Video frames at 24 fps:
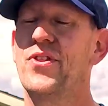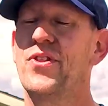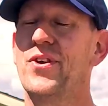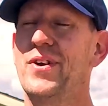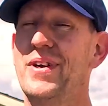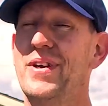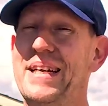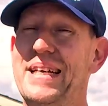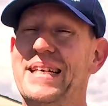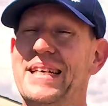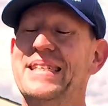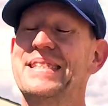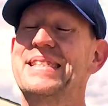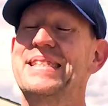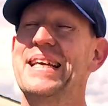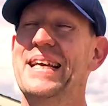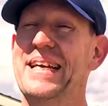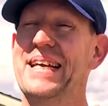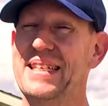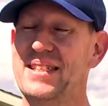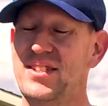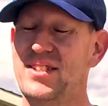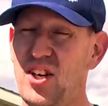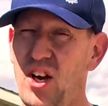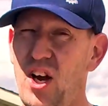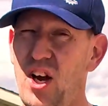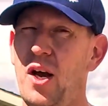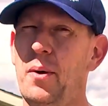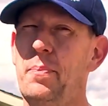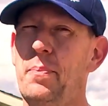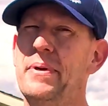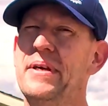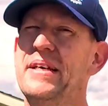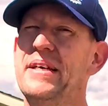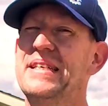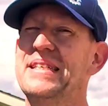there is a
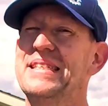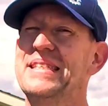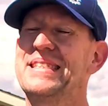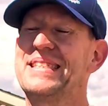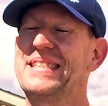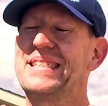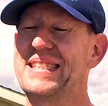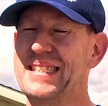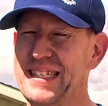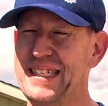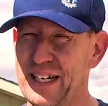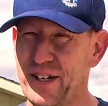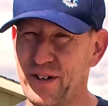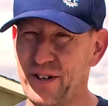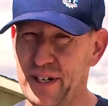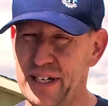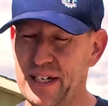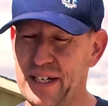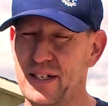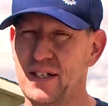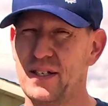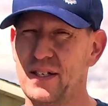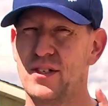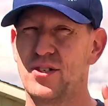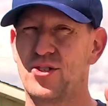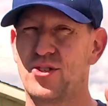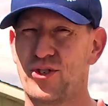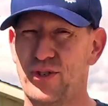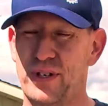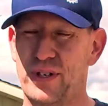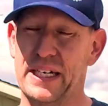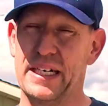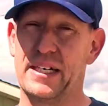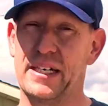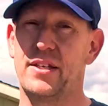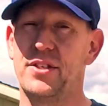top secret
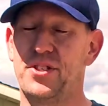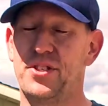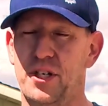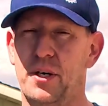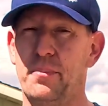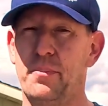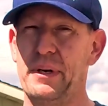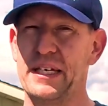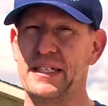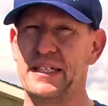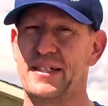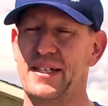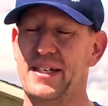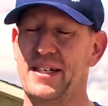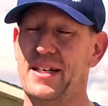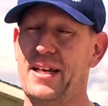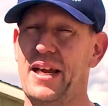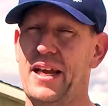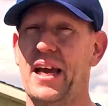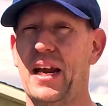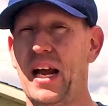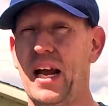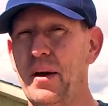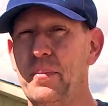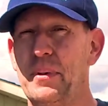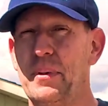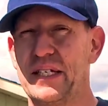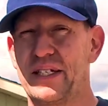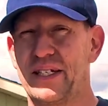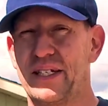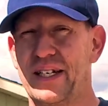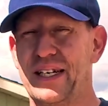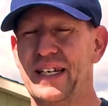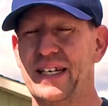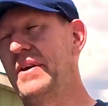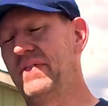trick that you're missing, and I
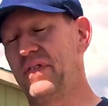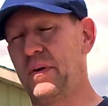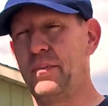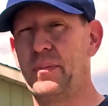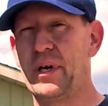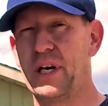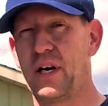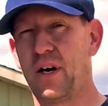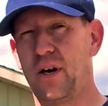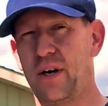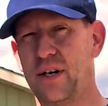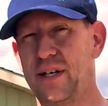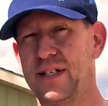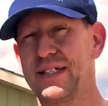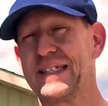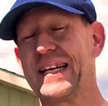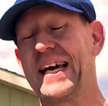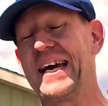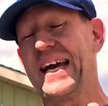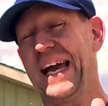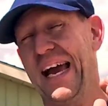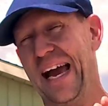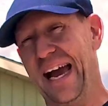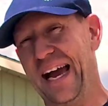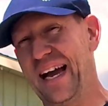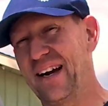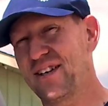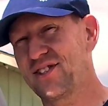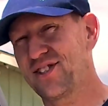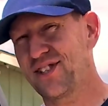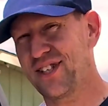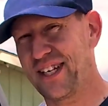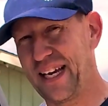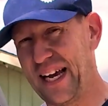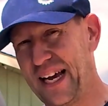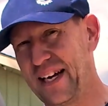missed it. If I'm being honest, I
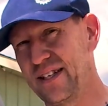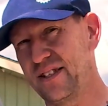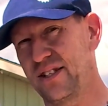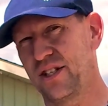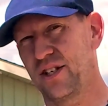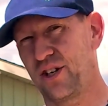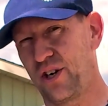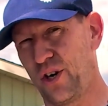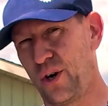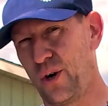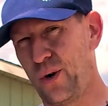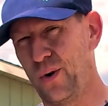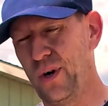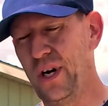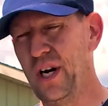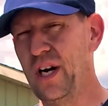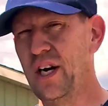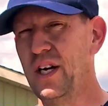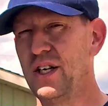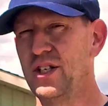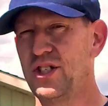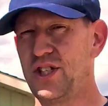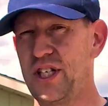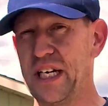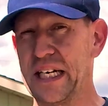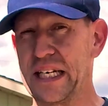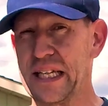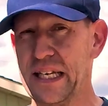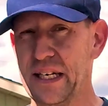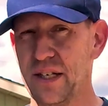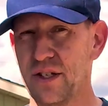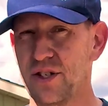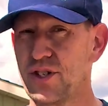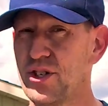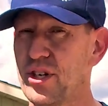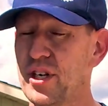actually had to go check the
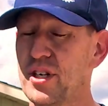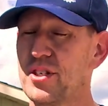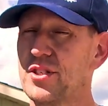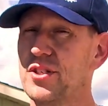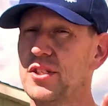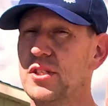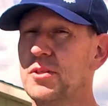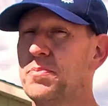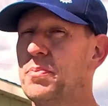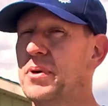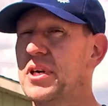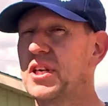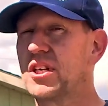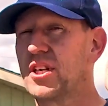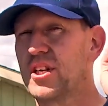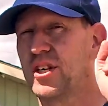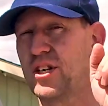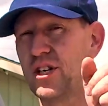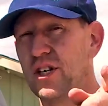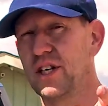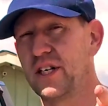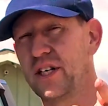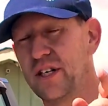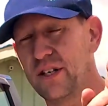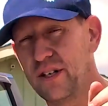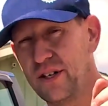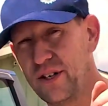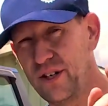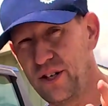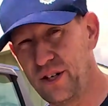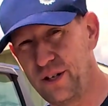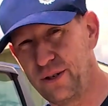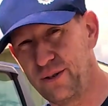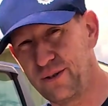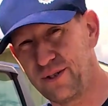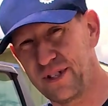instructions, but good
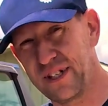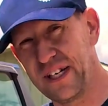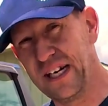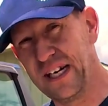news.